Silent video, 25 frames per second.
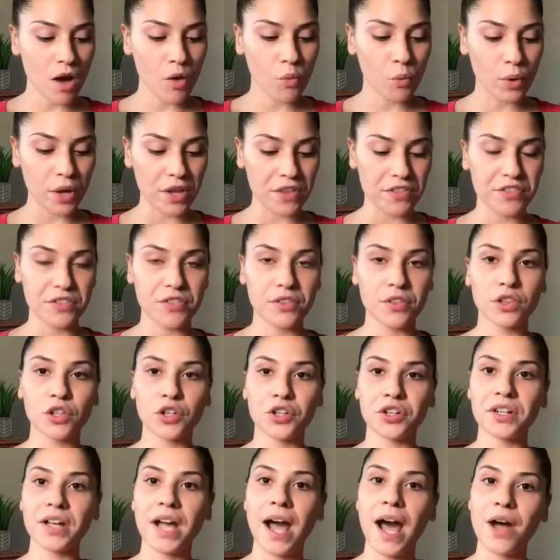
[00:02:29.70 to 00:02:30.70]
with
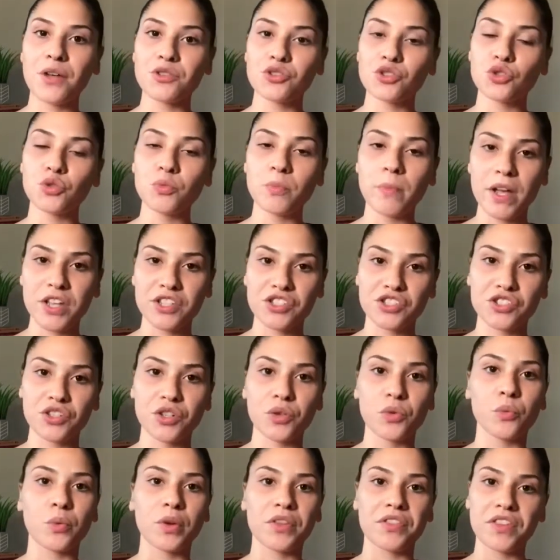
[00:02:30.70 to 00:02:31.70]
learning how to
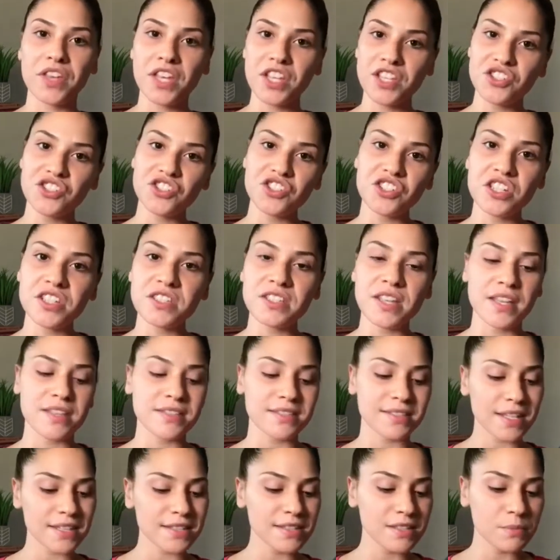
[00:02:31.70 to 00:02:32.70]
measure with inches and
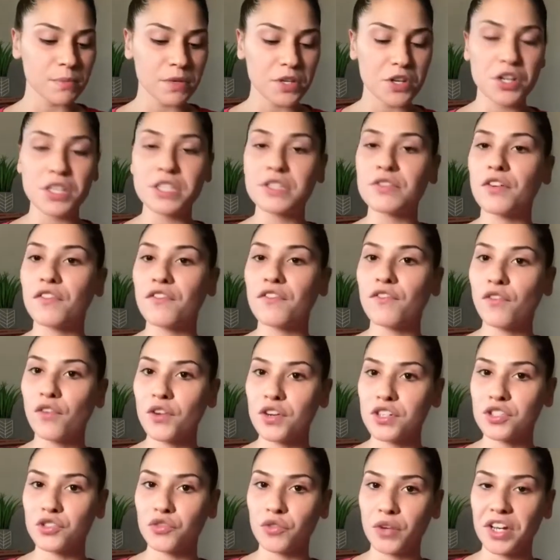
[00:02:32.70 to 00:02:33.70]
centimeters for
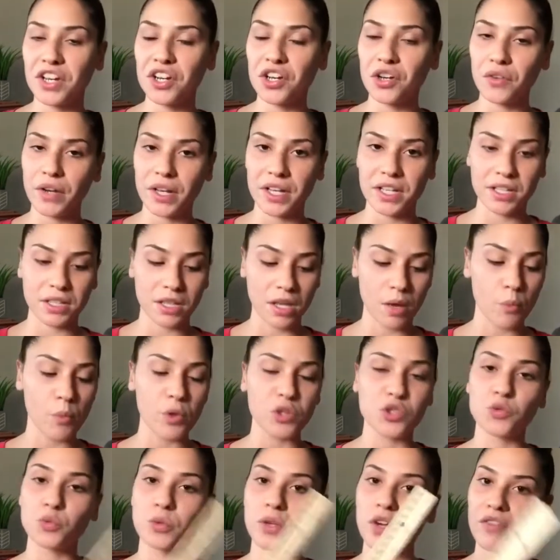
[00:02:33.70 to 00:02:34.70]
first grade curriculum,
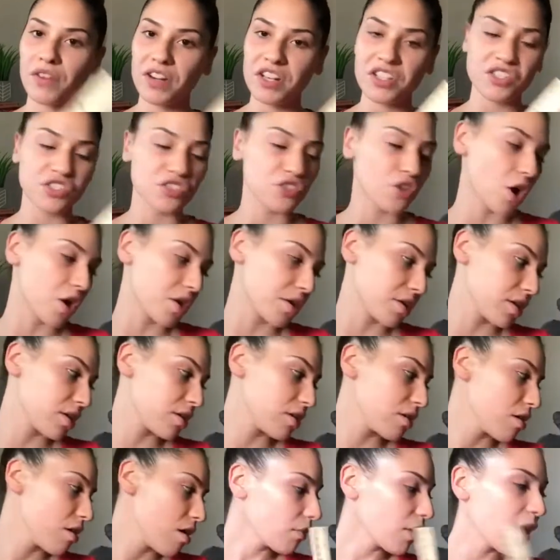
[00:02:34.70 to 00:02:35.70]
which we already started.
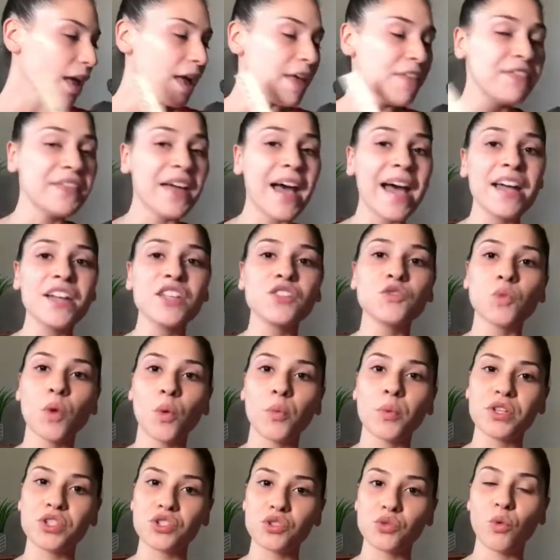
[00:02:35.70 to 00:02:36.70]
And that is what
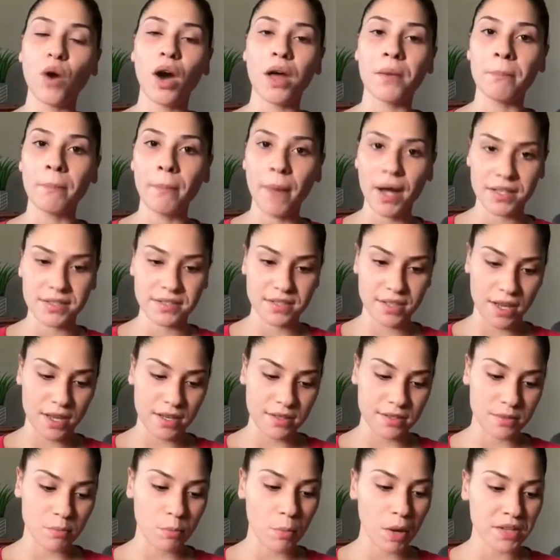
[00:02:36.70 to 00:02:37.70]
we do on
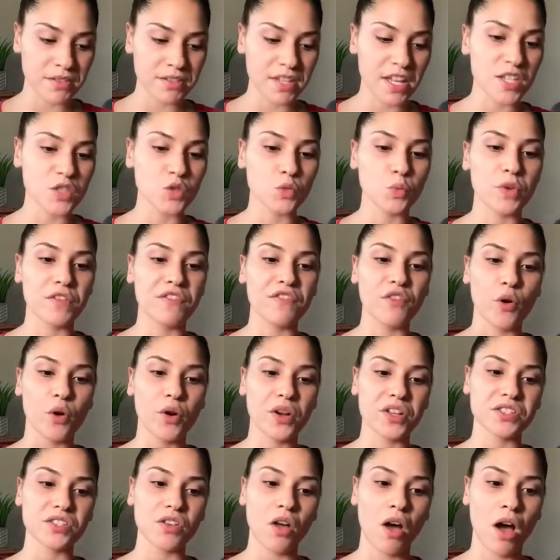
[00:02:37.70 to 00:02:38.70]
Mondays. Mondays we
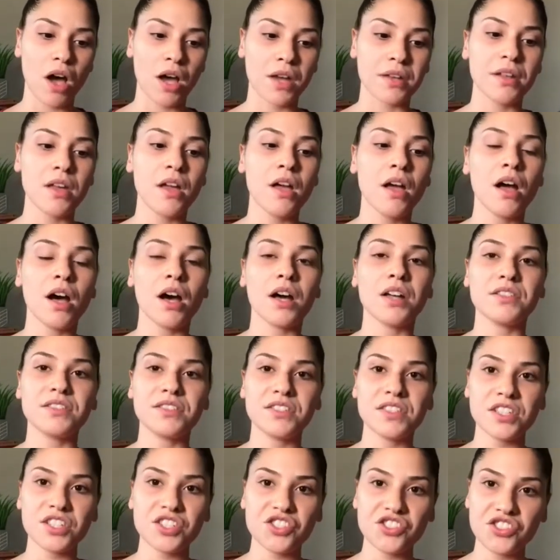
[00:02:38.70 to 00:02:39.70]
focus on
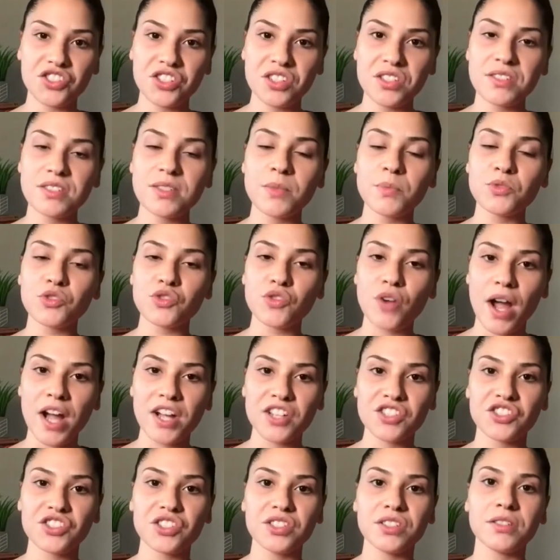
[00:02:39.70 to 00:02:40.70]
addition,
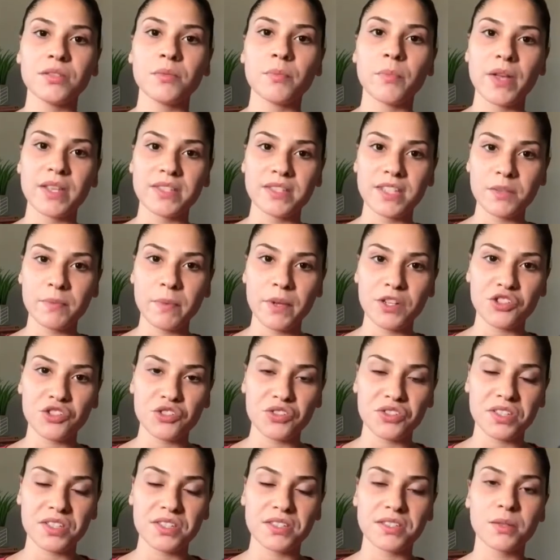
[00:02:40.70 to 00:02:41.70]
subtraction, basic
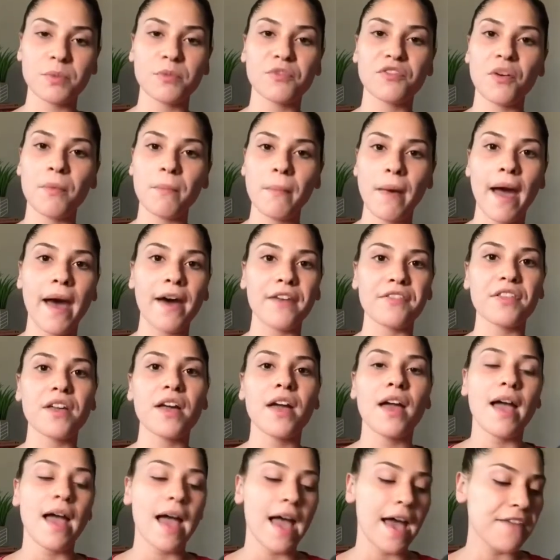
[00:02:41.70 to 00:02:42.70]
metric system for math,
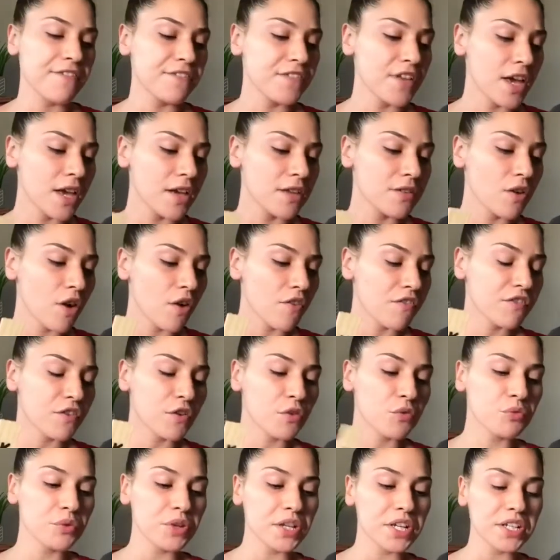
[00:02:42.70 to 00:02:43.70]
and then
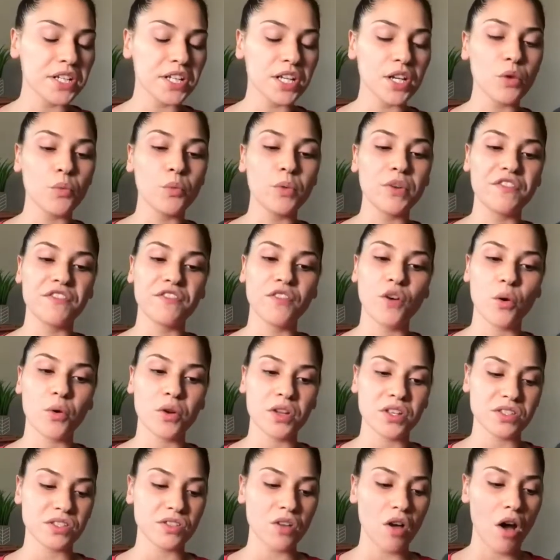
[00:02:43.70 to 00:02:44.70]
for reading we
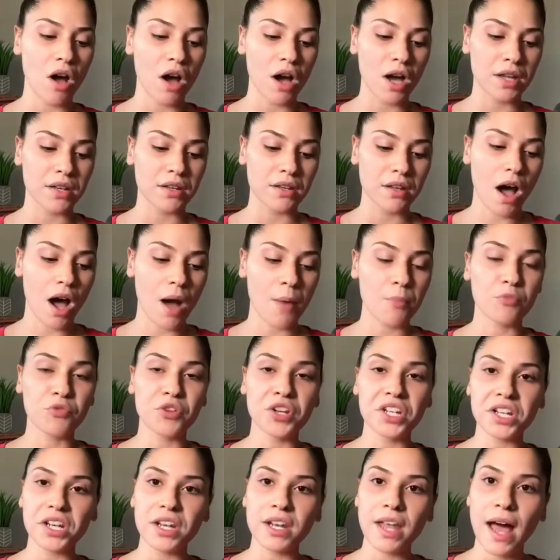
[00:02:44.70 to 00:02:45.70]
focus on
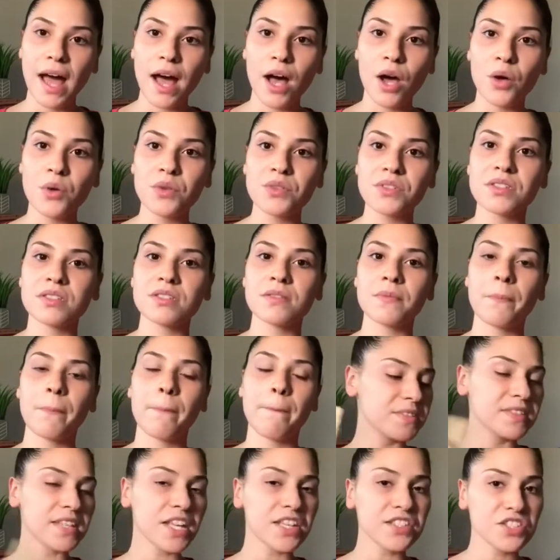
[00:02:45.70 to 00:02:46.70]
read alouds,
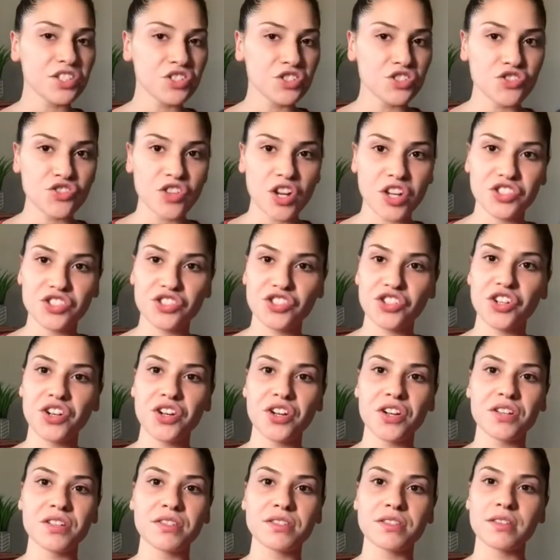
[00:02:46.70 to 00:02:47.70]
sentence
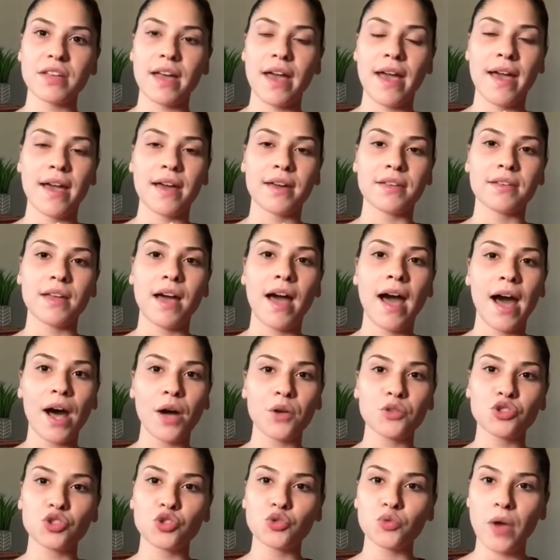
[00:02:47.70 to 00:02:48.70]
structures, and
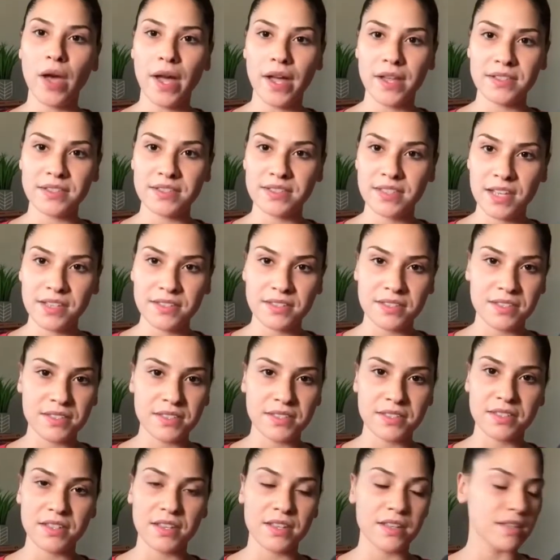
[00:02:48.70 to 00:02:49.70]
how to end
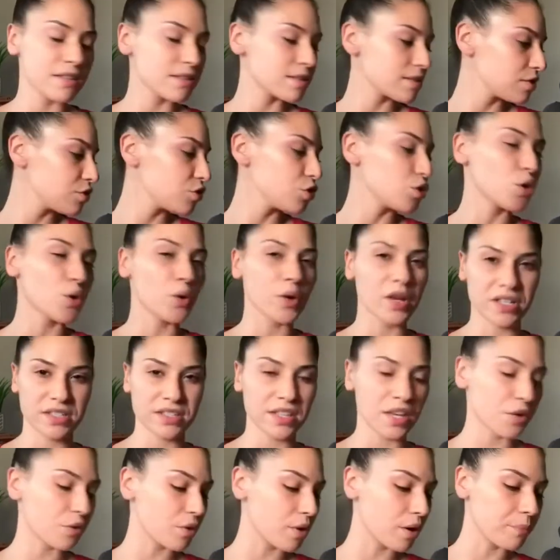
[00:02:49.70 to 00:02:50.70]
sentences,
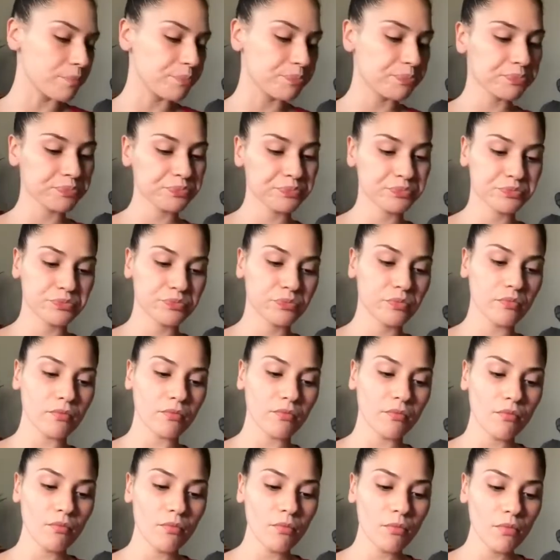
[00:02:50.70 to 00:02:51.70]
etc.
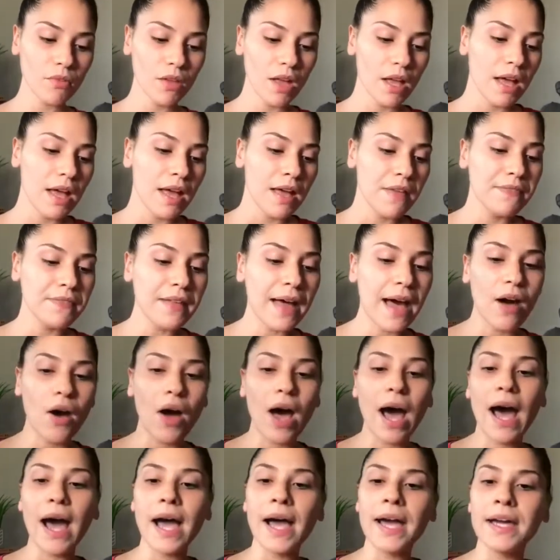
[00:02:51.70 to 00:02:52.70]

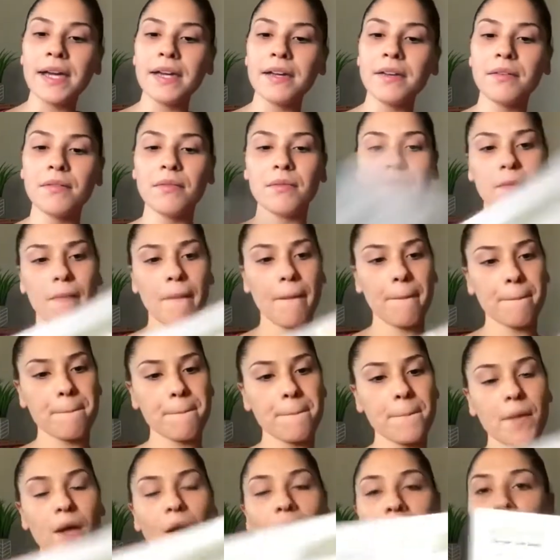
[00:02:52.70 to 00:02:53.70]
Now I
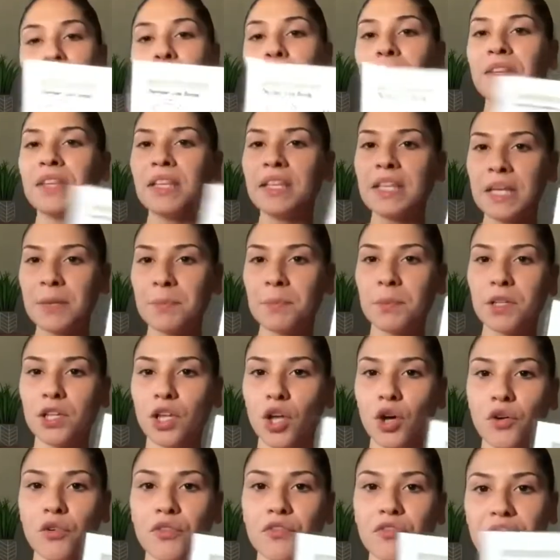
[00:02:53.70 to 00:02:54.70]
will put the link
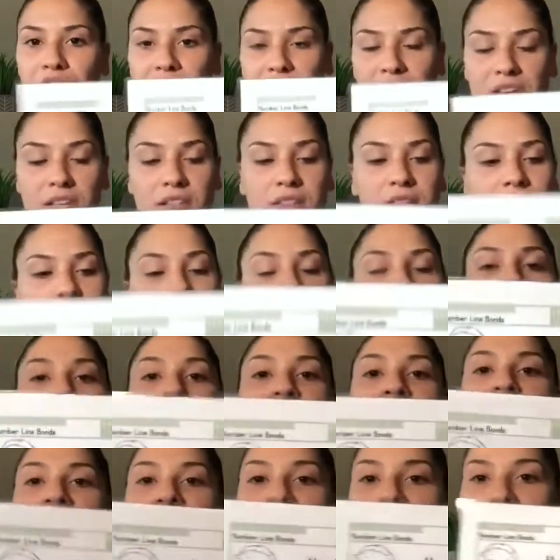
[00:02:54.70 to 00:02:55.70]
below for these, but
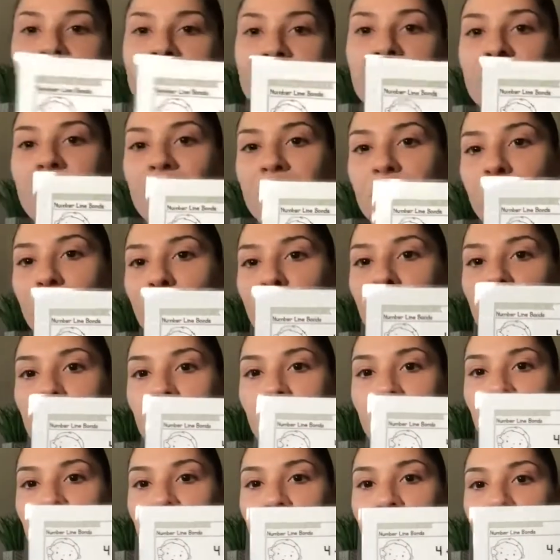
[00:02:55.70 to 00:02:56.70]
this is another
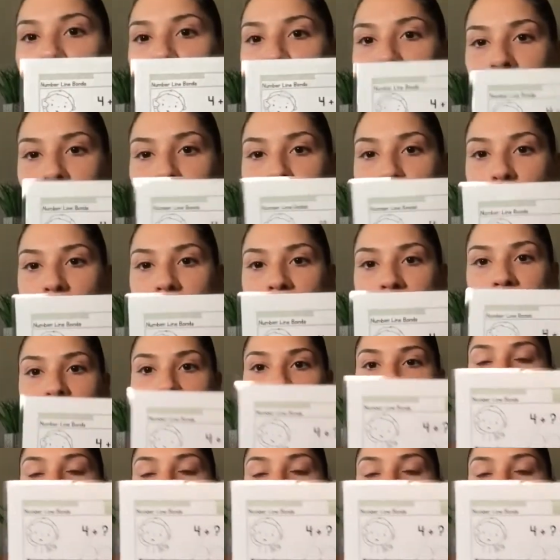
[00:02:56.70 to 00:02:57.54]
great way